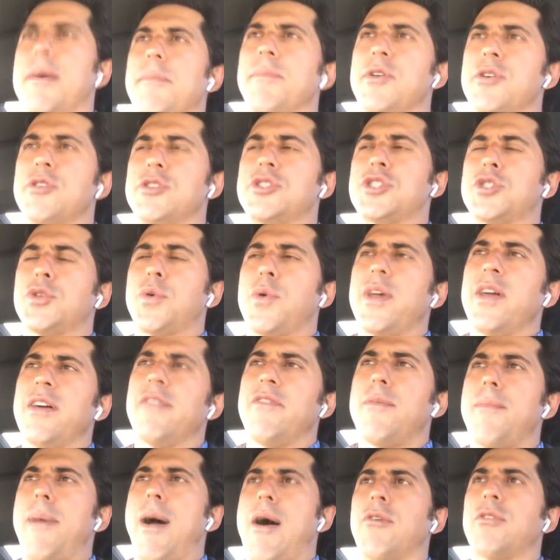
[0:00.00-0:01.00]
There's 3 of
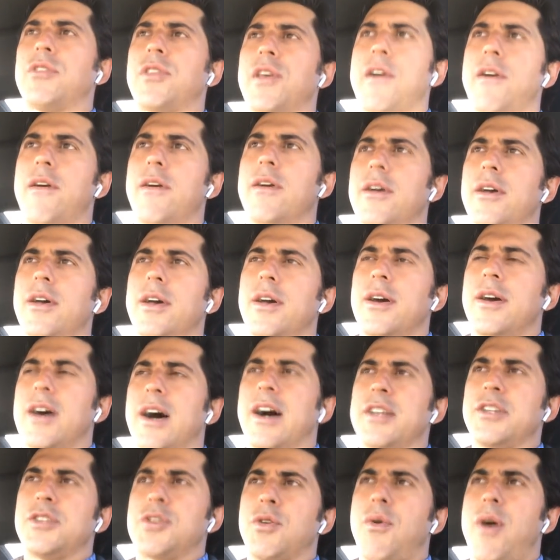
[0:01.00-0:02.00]
them out there,
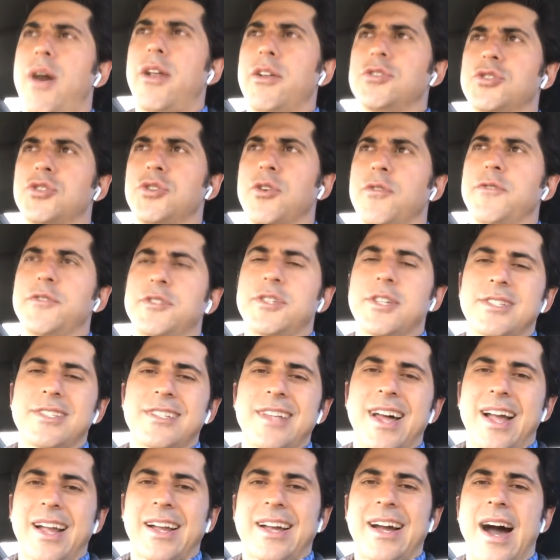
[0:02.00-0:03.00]

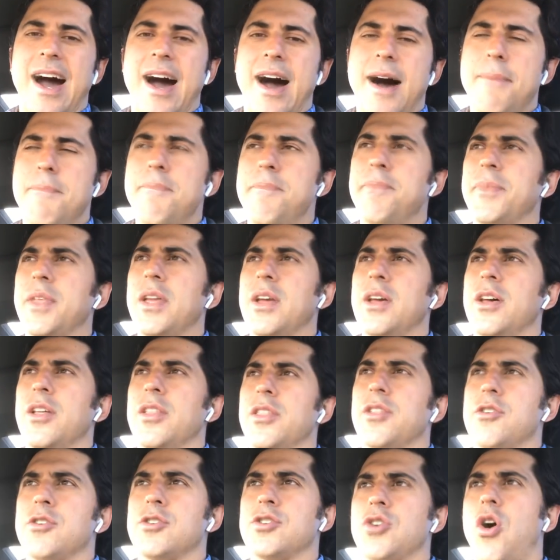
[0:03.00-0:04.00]
DoradoSurfaces.com.
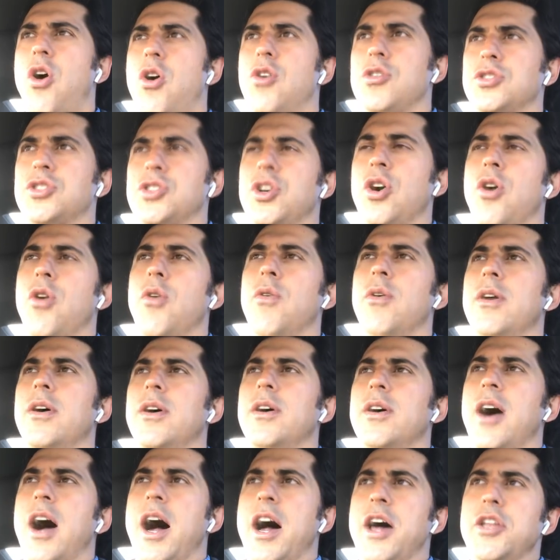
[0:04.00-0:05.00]
There's also
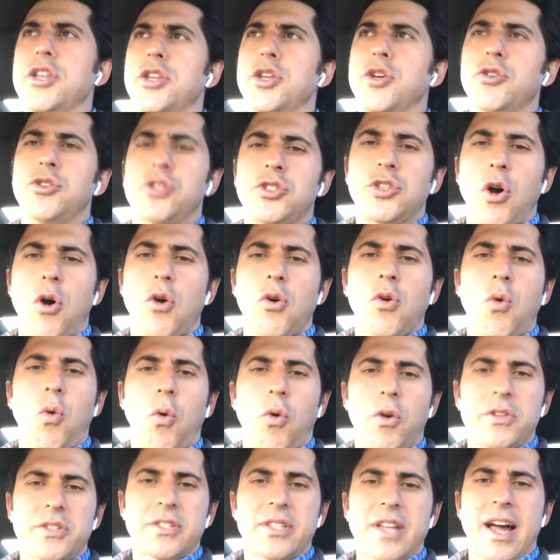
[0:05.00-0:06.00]

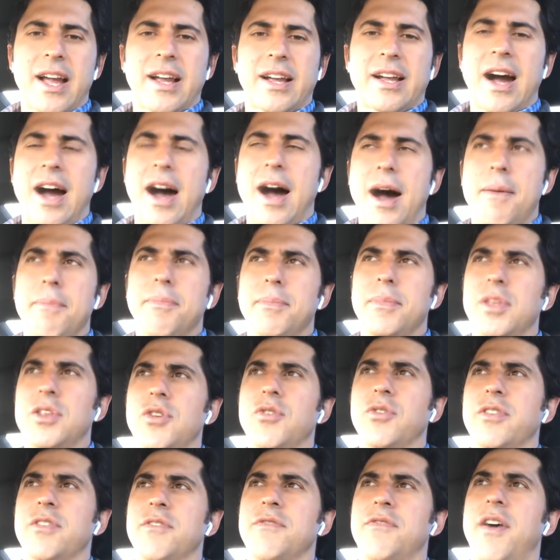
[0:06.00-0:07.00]
NewStoneQuartz.com.
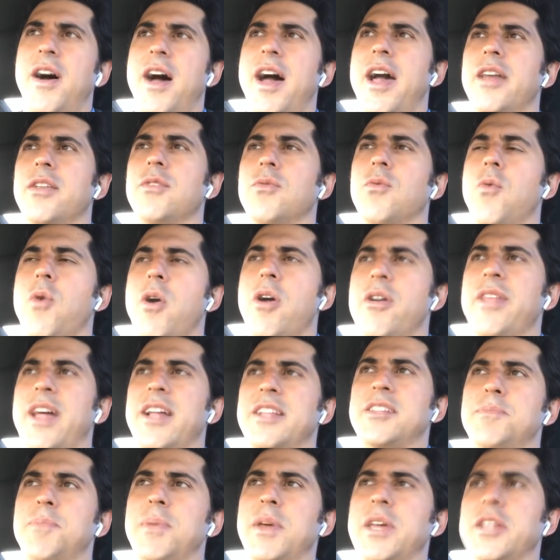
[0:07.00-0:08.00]
You can find where
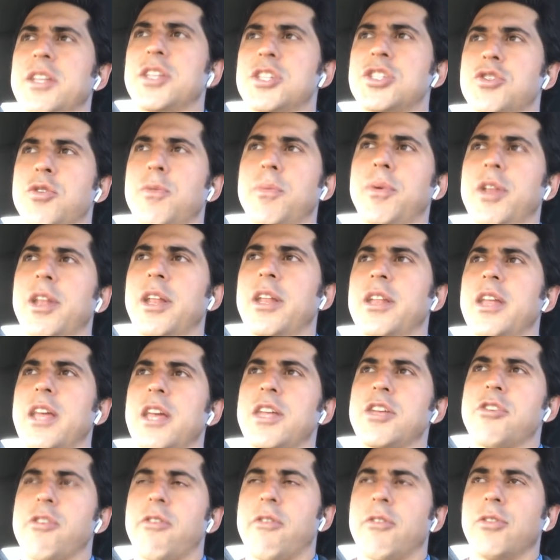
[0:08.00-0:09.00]
that's being distributed
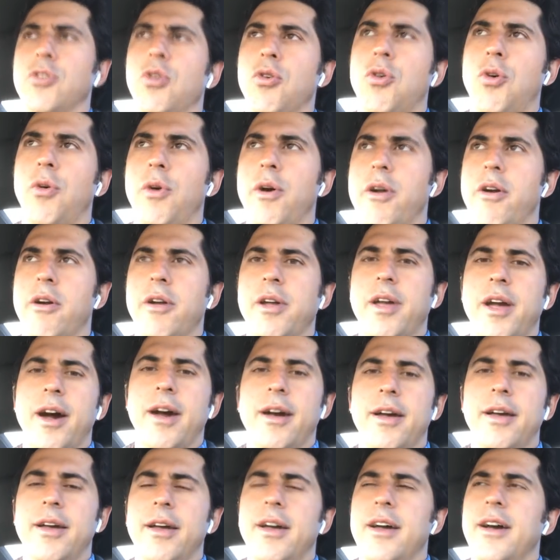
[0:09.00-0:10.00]
in your local
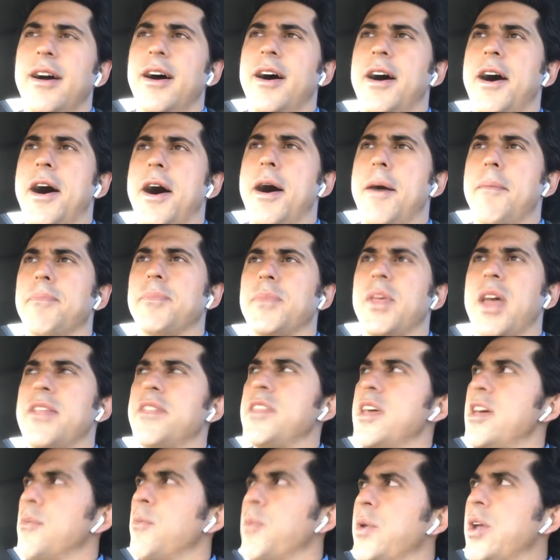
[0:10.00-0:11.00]
area.
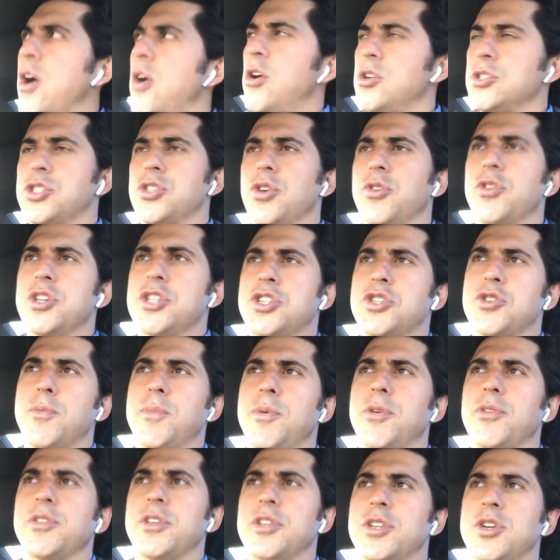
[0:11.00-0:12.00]
And then we also
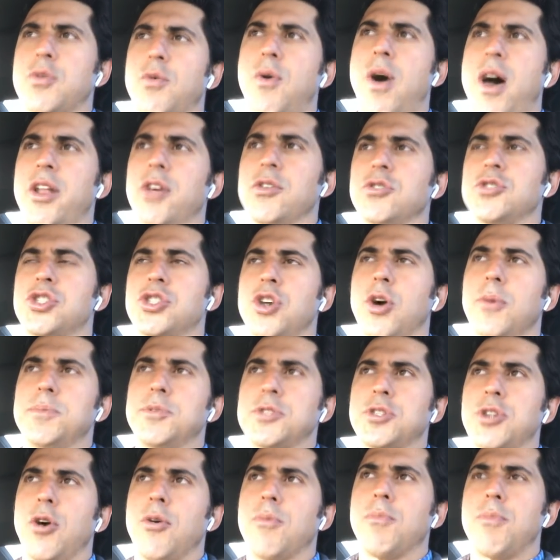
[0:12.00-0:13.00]
distribute the Dorado
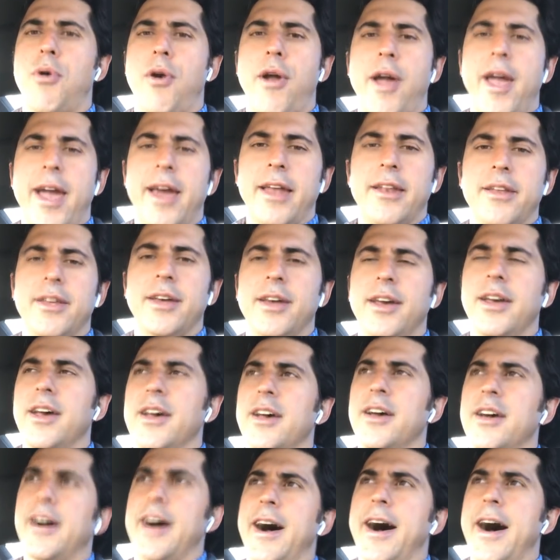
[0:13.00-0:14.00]
Soapstone brand.
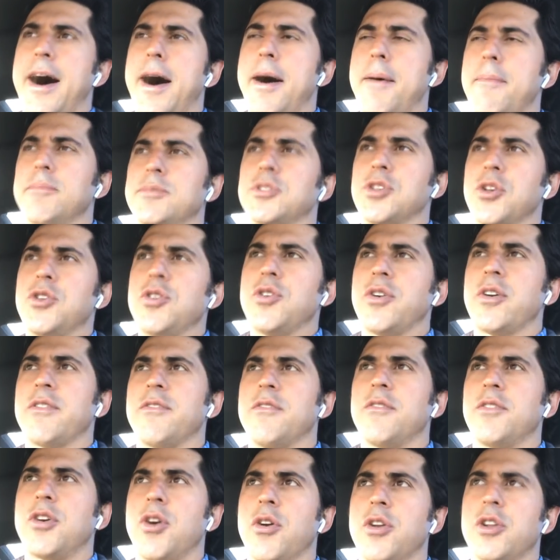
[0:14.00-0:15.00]
So you
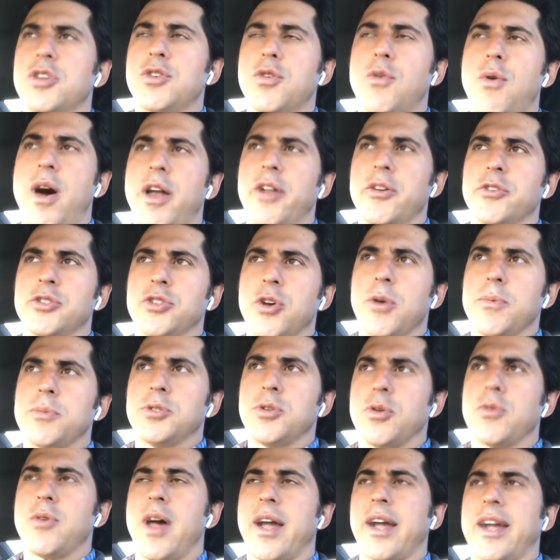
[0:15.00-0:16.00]
can go to
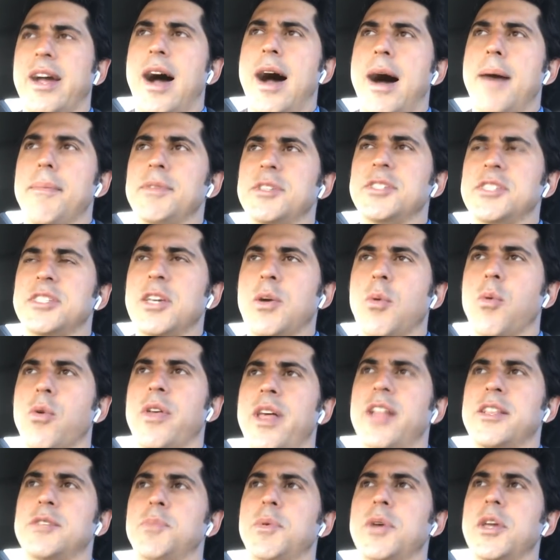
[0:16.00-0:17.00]
DoradoSoapstone.com and see where
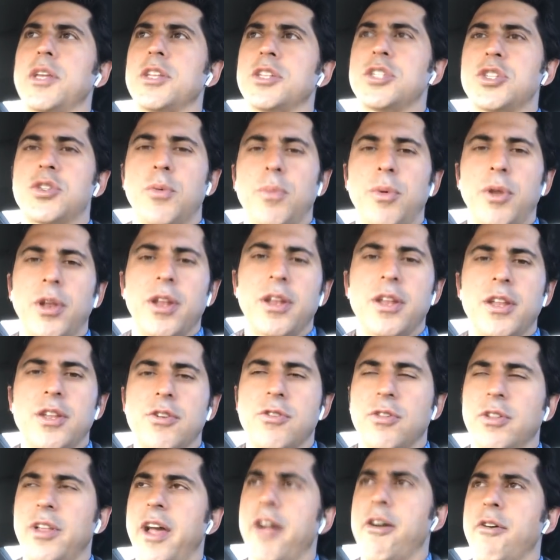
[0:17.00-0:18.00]
that's being distributed in
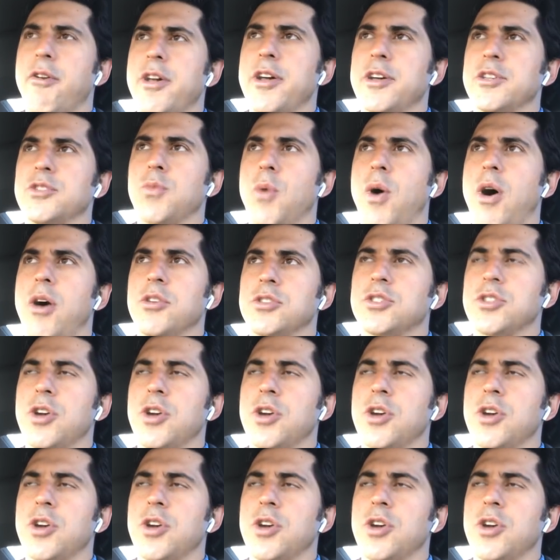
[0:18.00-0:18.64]
your area as well.